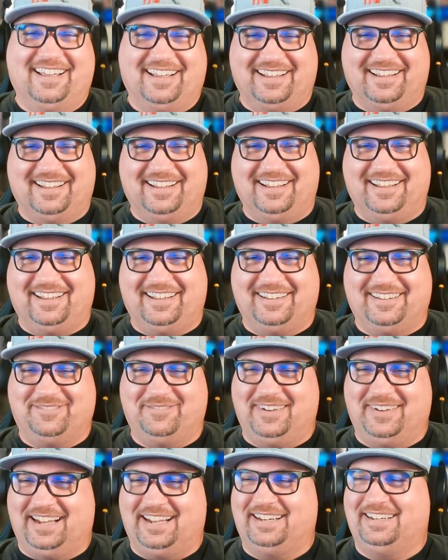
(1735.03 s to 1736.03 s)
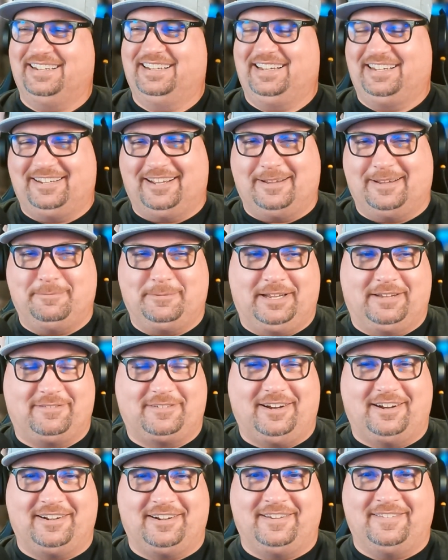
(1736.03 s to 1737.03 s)
Oh man, he caught me off
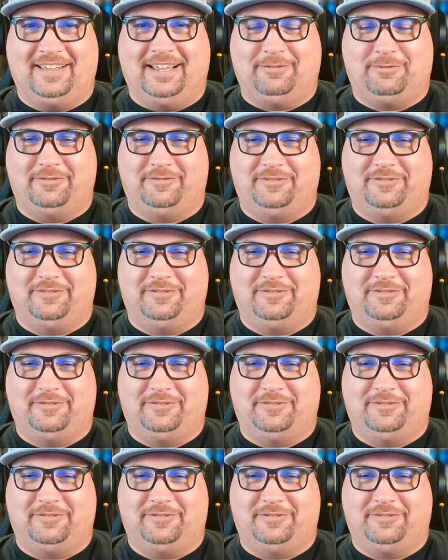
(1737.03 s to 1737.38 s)
guard on that one,